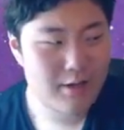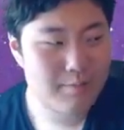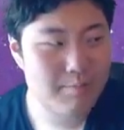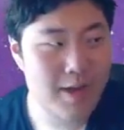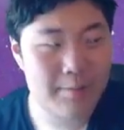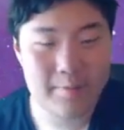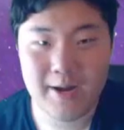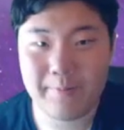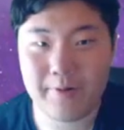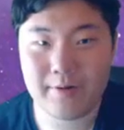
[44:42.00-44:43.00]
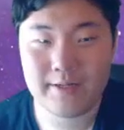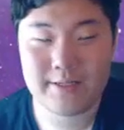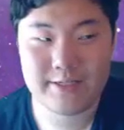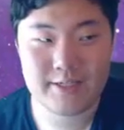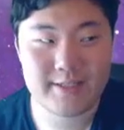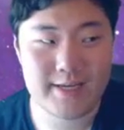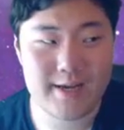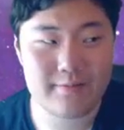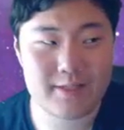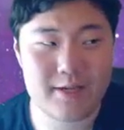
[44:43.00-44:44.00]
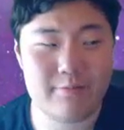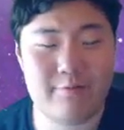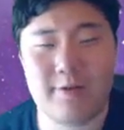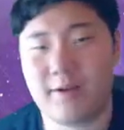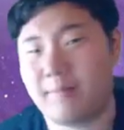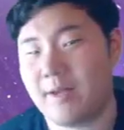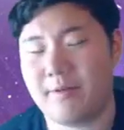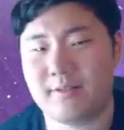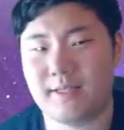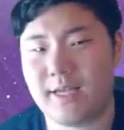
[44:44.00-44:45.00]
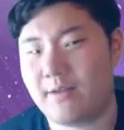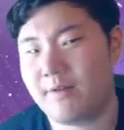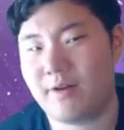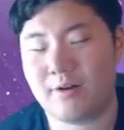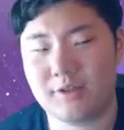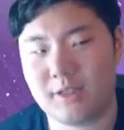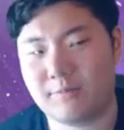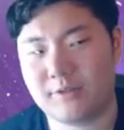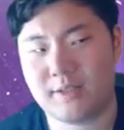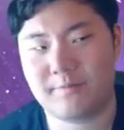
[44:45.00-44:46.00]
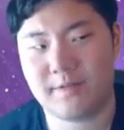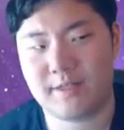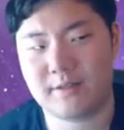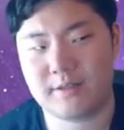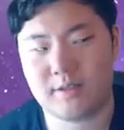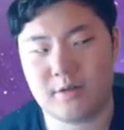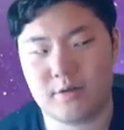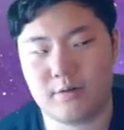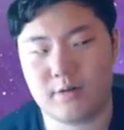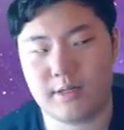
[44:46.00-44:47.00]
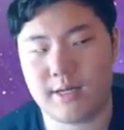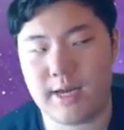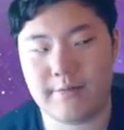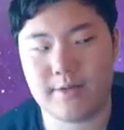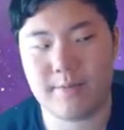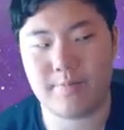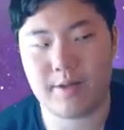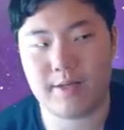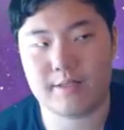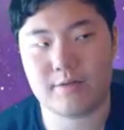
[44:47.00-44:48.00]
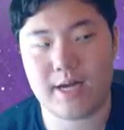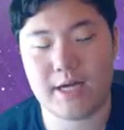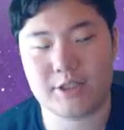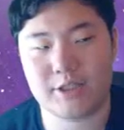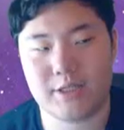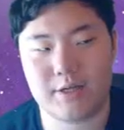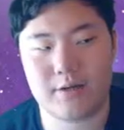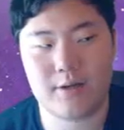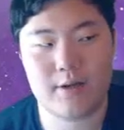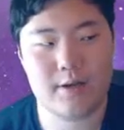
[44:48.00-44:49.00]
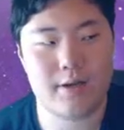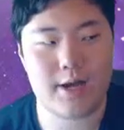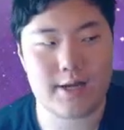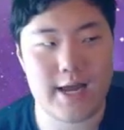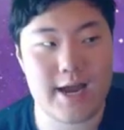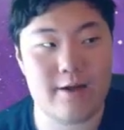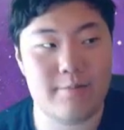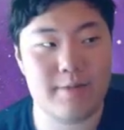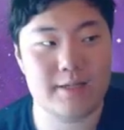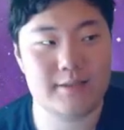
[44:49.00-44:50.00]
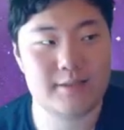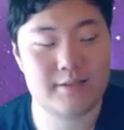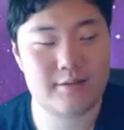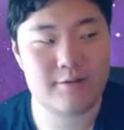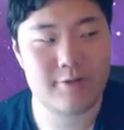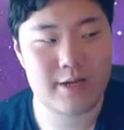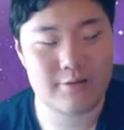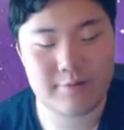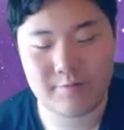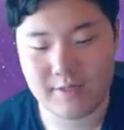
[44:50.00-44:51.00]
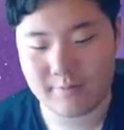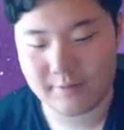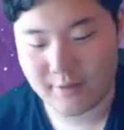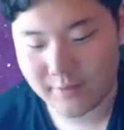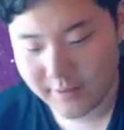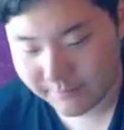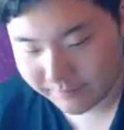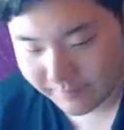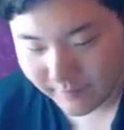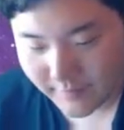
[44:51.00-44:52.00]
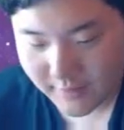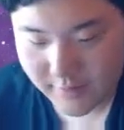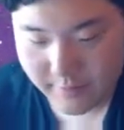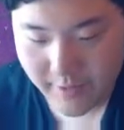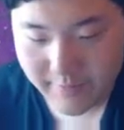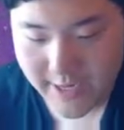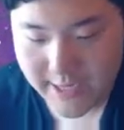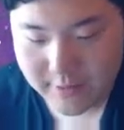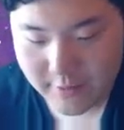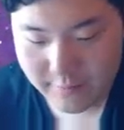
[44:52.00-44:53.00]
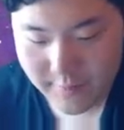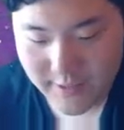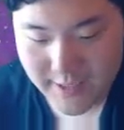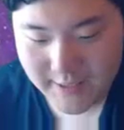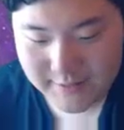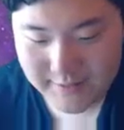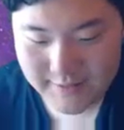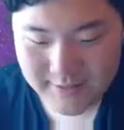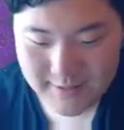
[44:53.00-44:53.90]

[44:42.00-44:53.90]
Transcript: Maybe my opponent just didn't have a Z move. Maybe it was like AV Garchomp or something, so didn't have the ability to actually knock out my Slowking with a double target. So maybe had to go for the hacks.